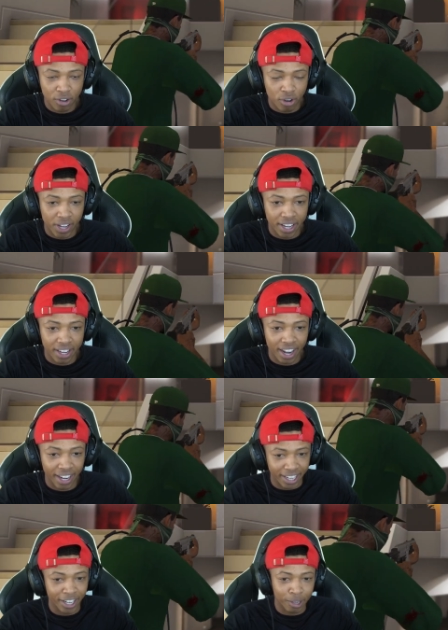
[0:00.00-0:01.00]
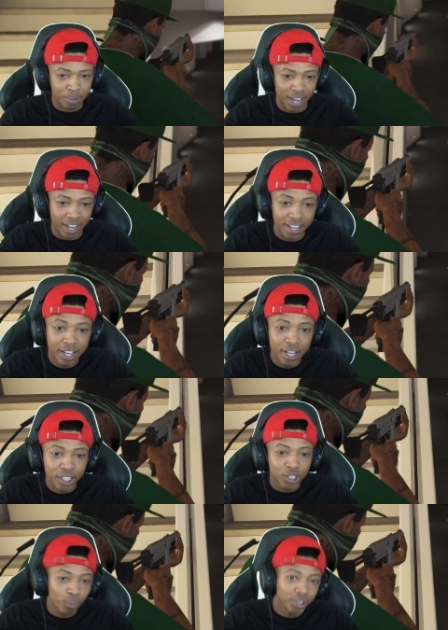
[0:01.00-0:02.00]
Okay, I can hear them yelling.
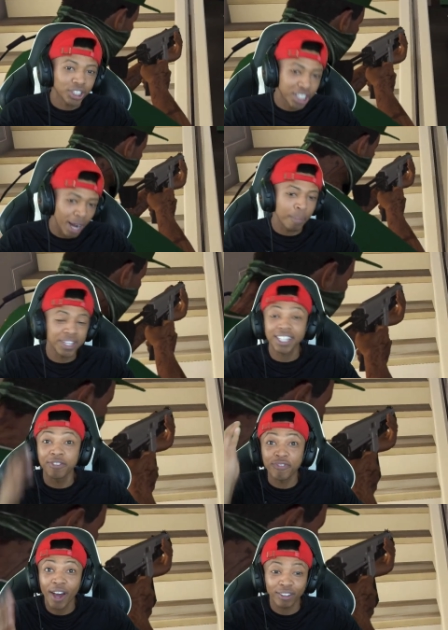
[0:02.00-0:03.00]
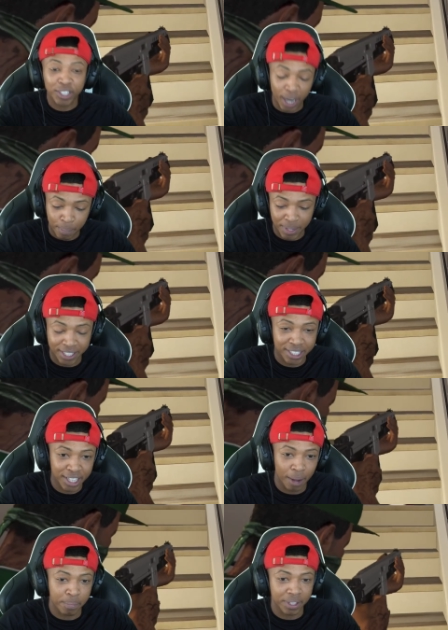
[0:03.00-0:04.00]
Where's Chop? We just found Chop and then
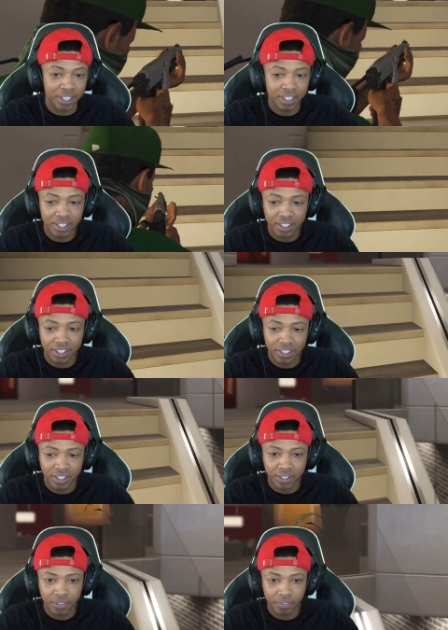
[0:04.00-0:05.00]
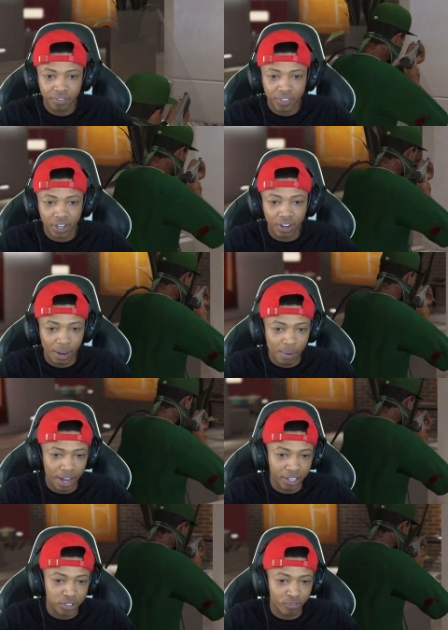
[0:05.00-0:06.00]
Chop. Okay, we
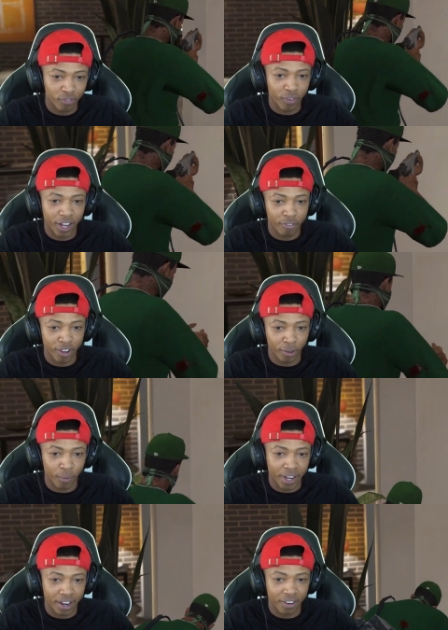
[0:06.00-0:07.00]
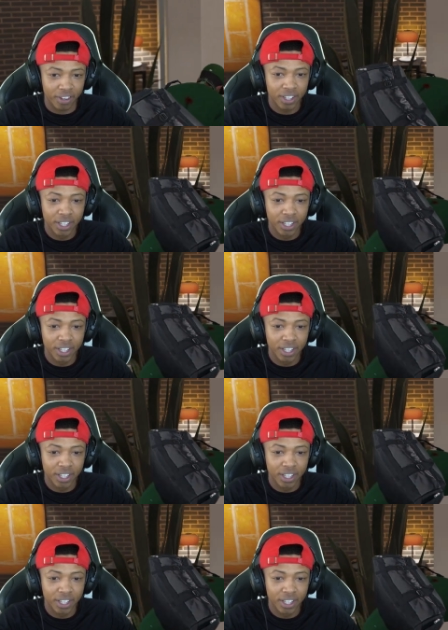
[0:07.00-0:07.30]
gotta we gotta find our way out.